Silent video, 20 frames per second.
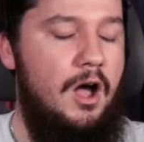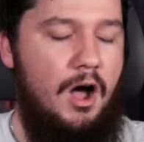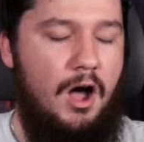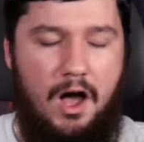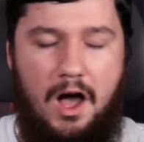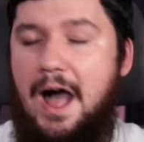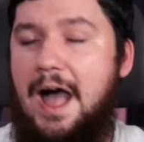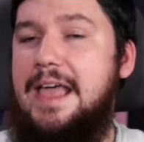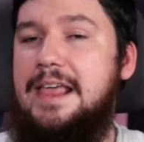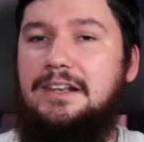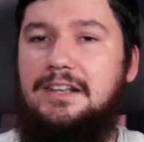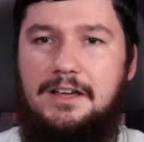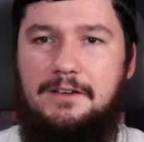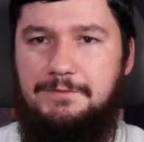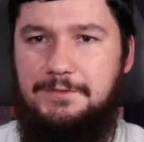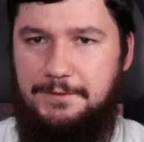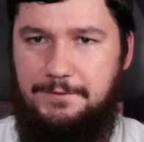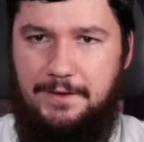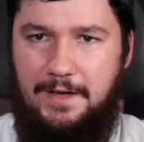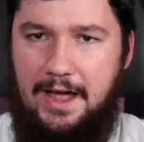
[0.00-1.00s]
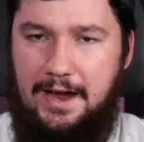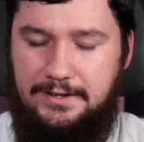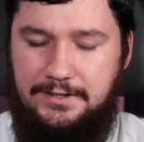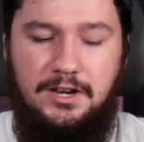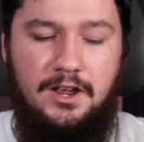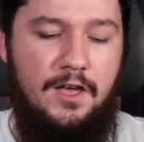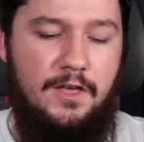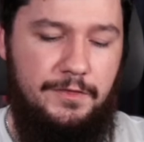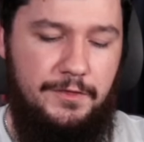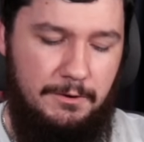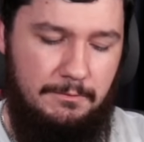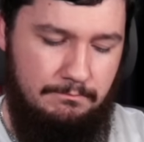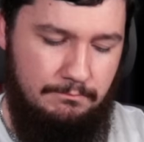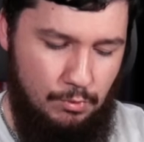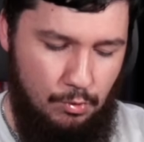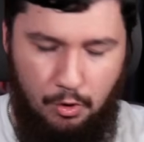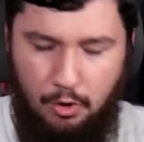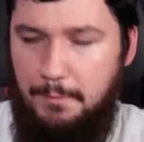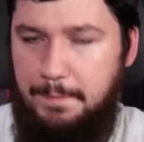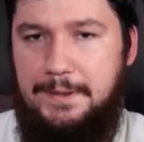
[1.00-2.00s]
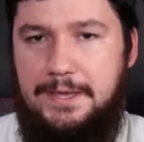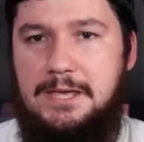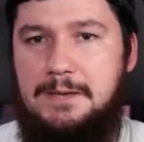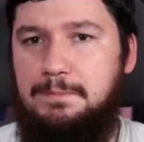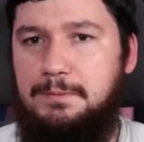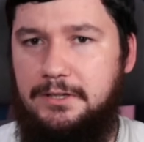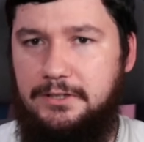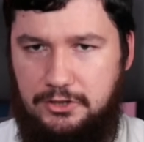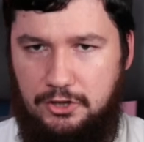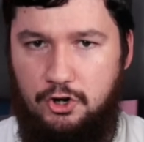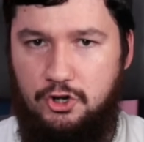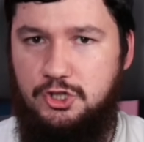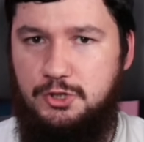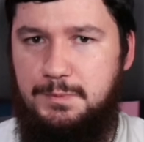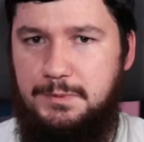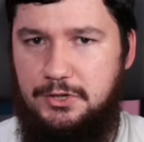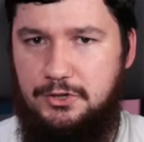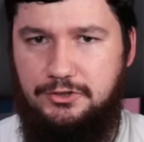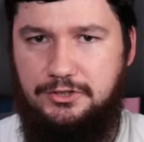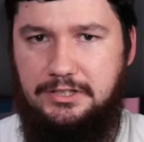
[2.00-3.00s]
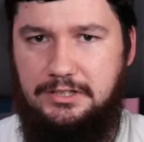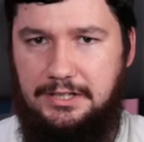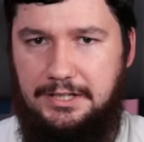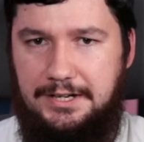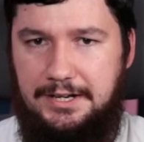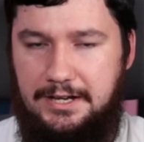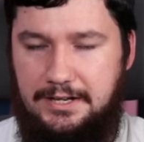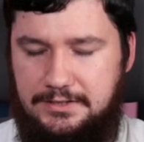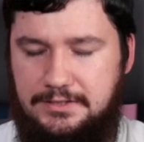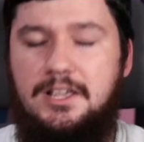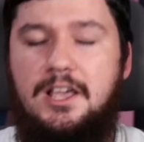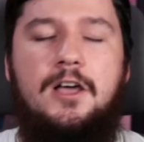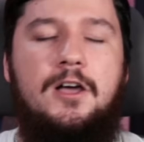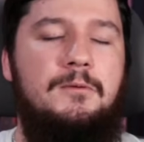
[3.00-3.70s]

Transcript: I love the fact that more people are going to be using Linux.